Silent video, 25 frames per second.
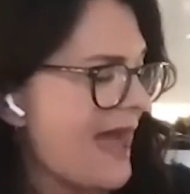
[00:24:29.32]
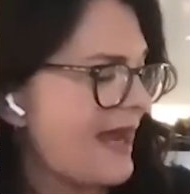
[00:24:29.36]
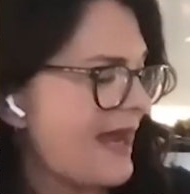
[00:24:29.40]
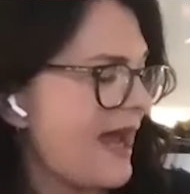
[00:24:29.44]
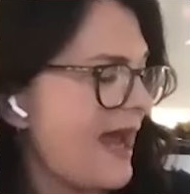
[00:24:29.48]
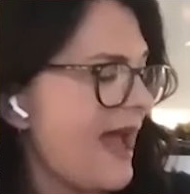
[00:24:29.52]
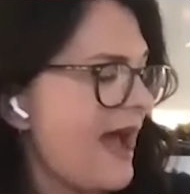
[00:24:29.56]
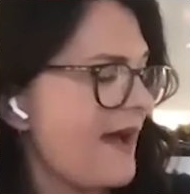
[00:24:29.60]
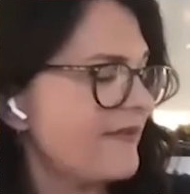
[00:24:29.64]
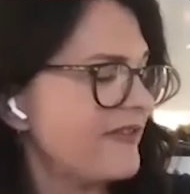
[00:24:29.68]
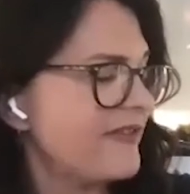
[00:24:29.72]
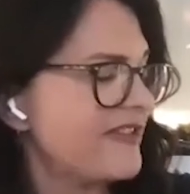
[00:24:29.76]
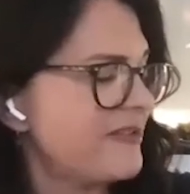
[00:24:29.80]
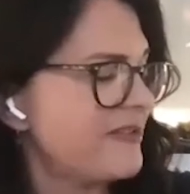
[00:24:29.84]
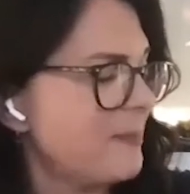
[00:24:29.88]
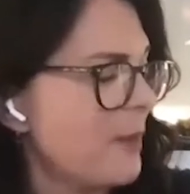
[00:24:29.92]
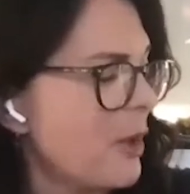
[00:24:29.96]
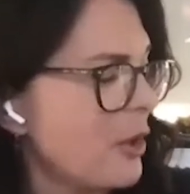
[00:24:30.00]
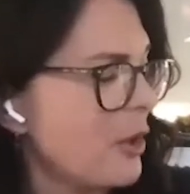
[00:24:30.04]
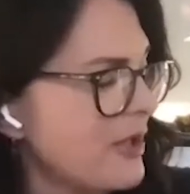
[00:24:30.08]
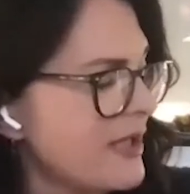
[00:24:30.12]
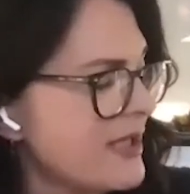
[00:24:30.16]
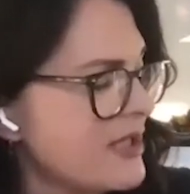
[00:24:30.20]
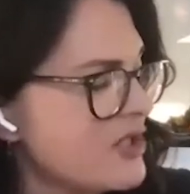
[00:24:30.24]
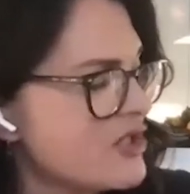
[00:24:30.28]
And I have
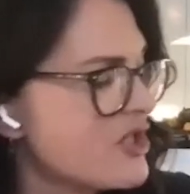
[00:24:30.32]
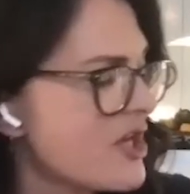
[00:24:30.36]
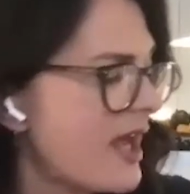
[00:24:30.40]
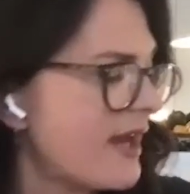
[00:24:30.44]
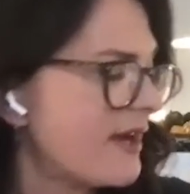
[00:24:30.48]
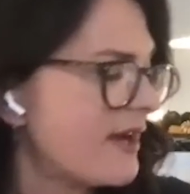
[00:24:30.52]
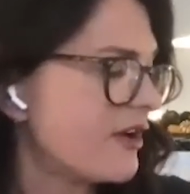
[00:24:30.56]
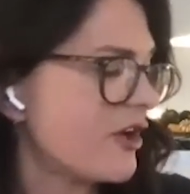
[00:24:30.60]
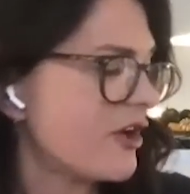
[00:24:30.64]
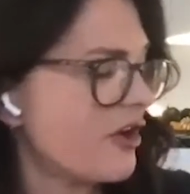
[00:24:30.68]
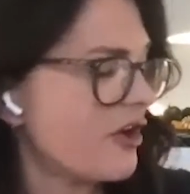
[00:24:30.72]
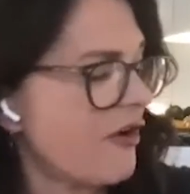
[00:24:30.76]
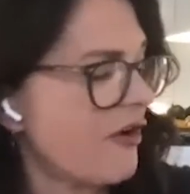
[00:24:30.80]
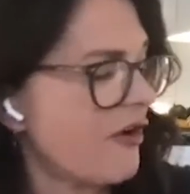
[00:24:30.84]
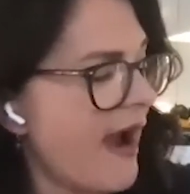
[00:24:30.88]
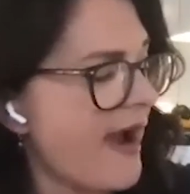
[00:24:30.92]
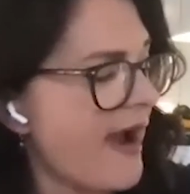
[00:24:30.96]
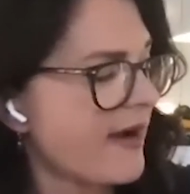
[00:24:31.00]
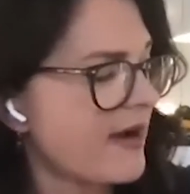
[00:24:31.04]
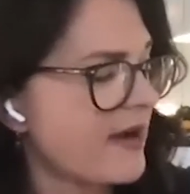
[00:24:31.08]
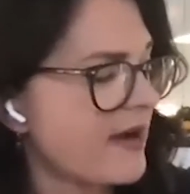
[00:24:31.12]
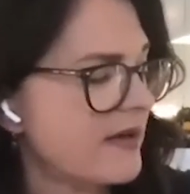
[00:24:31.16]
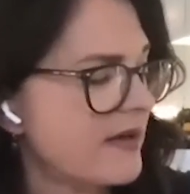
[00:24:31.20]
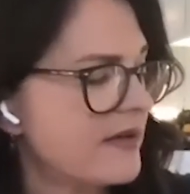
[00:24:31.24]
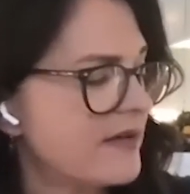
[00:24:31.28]
smoky cheddar
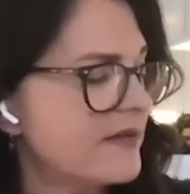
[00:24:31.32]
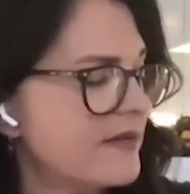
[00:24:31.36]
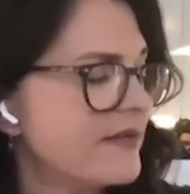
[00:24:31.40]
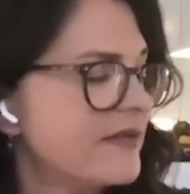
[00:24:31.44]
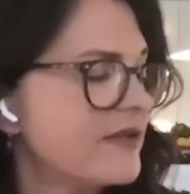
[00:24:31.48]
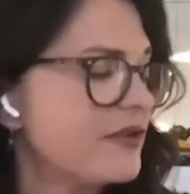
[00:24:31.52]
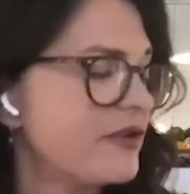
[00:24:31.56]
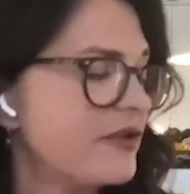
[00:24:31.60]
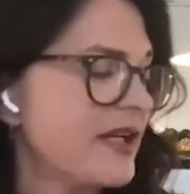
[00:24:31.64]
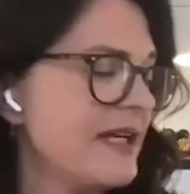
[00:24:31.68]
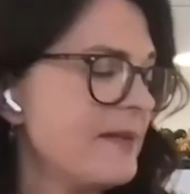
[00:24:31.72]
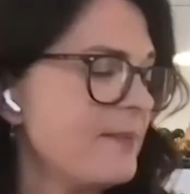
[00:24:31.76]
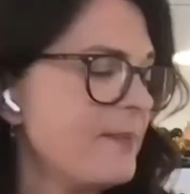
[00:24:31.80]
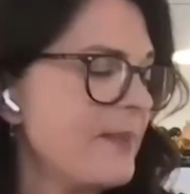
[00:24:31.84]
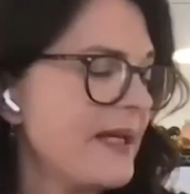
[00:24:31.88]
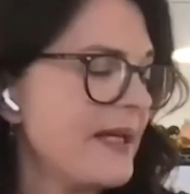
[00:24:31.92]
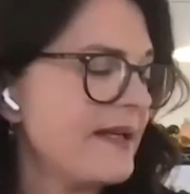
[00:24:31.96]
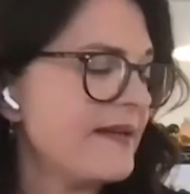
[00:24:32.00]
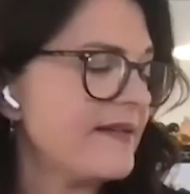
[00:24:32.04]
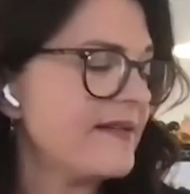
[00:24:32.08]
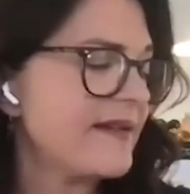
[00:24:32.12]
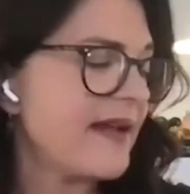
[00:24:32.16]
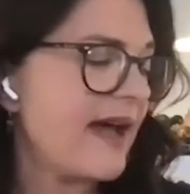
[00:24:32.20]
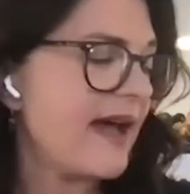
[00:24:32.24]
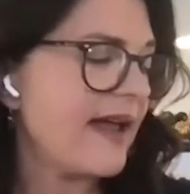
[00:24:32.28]
crackers, green
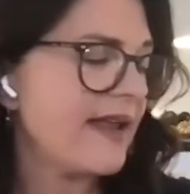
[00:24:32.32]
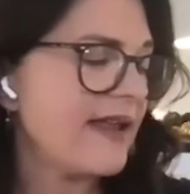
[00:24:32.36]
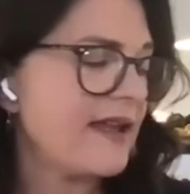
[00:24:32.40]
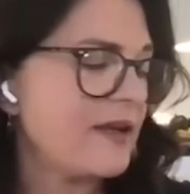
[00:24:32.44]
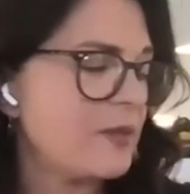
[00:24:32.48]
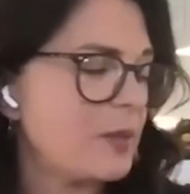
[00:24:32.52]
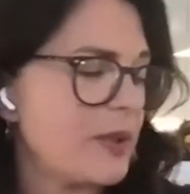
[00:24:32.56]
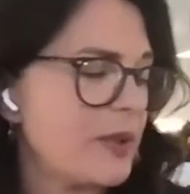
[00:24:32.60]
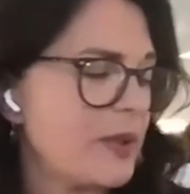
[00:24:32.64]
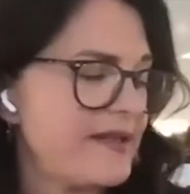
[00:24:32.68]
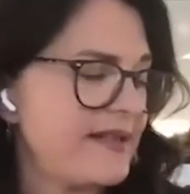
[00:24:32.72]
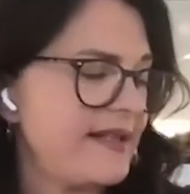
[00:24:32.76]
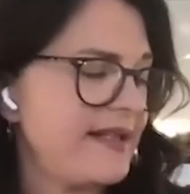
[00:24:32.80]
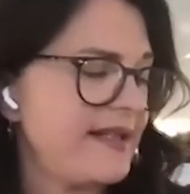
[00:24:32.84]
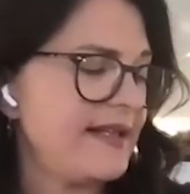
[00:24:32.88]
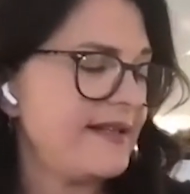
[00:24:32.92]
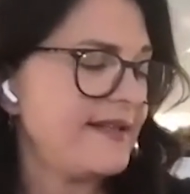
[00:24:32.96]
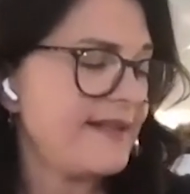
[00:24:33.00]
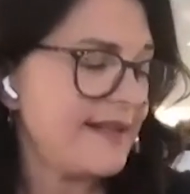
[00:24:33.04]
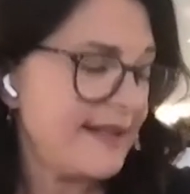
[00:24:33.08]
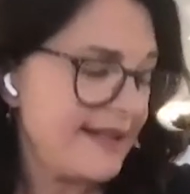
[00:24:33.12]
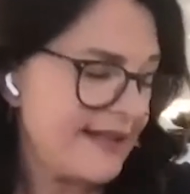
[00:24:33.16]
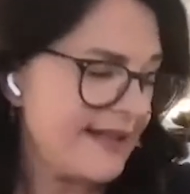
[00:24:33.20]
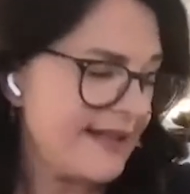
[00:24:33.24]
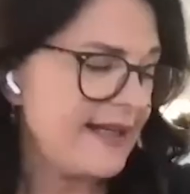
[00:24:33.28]
bean salad with
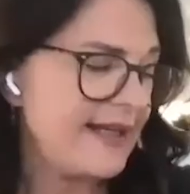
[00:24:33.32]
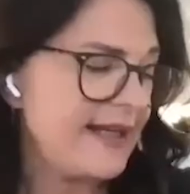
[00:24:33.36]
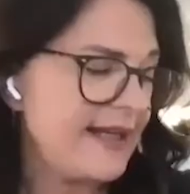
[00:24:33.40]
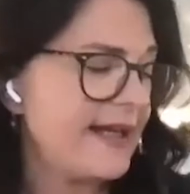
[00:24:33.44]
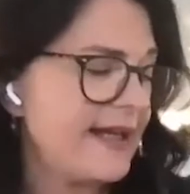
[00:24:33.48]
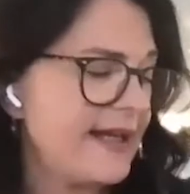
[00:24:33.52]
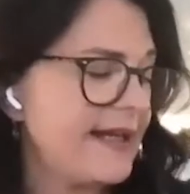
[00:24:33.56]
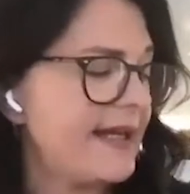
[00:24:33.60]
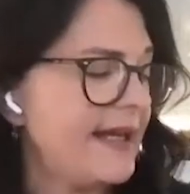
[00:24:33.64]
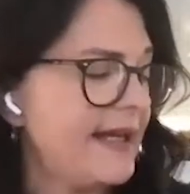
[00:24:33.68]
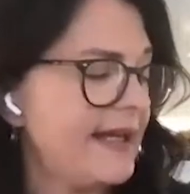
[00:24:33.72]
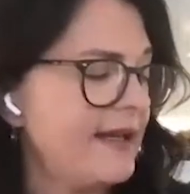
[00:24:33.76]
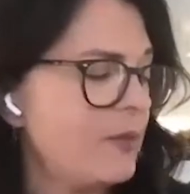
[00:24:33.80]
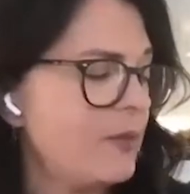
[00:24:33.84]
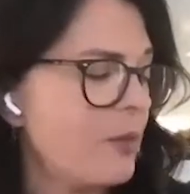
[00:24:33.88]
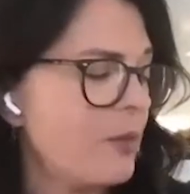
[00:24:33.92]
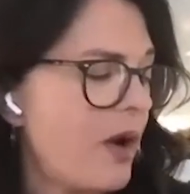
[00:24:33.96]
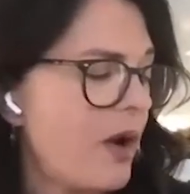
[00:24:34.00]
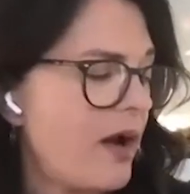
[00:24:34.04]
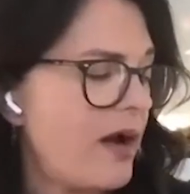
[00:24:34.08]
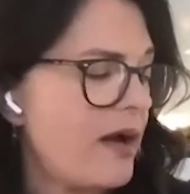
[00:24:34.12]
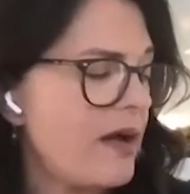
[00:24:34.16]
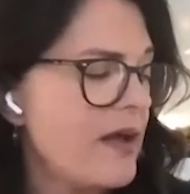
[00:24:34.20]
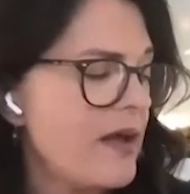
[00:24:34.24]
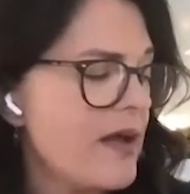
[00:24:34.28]
tahini and
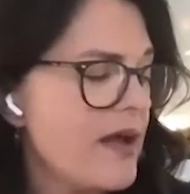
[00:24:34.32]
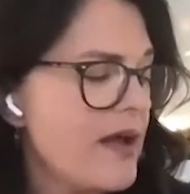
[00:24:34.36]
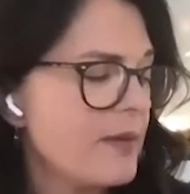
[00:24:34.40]
quinoa,